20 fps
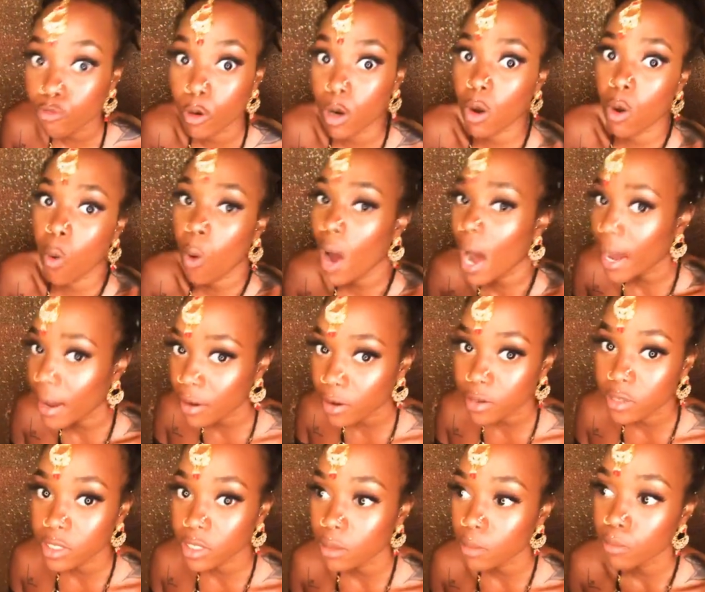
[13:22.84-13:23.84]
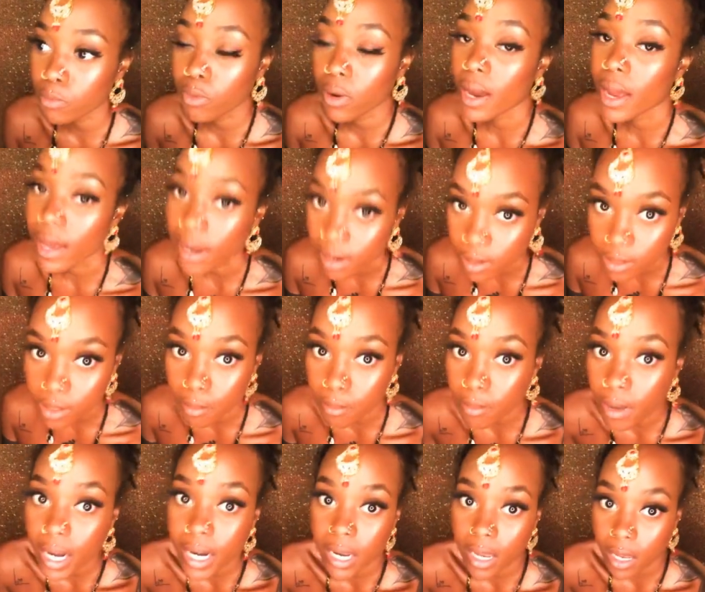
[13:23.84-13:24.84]
requires some bread, some
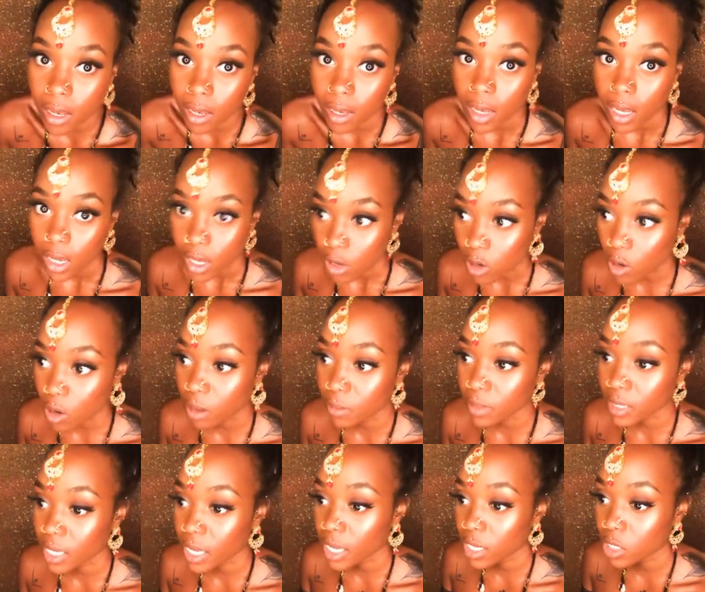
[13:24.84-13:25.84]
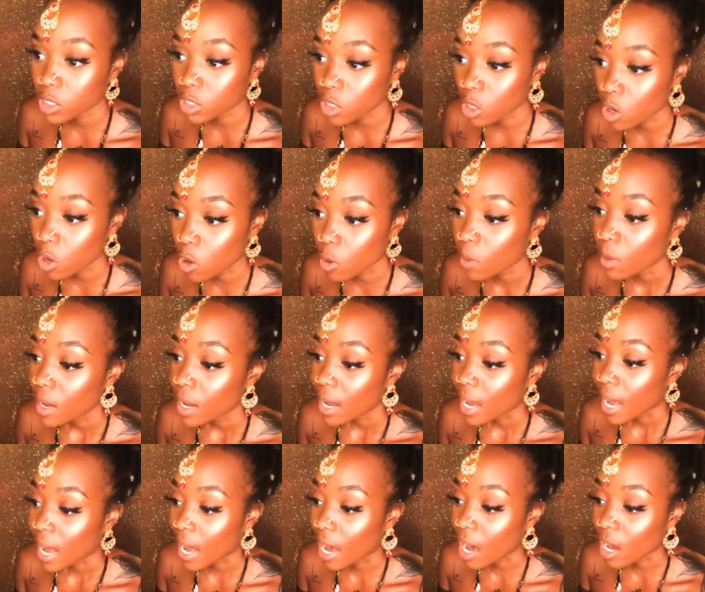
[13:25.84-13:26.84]
money. You know what I'm saying? So
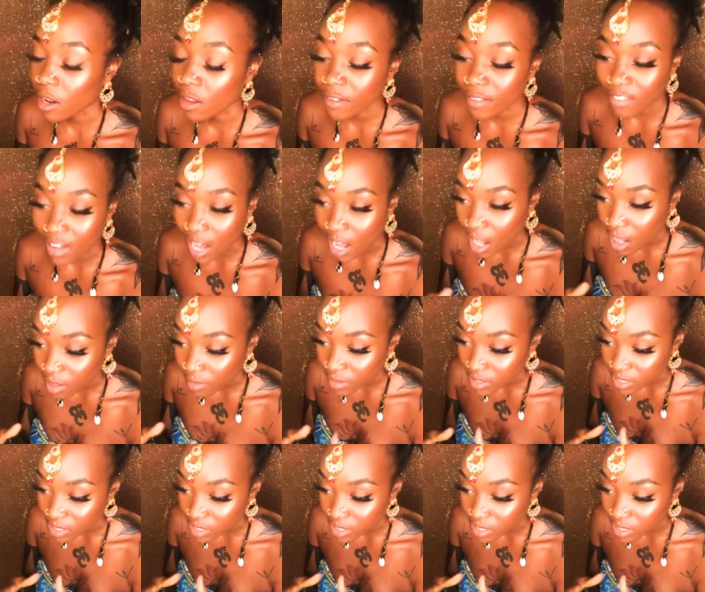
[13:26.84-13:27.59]
all of a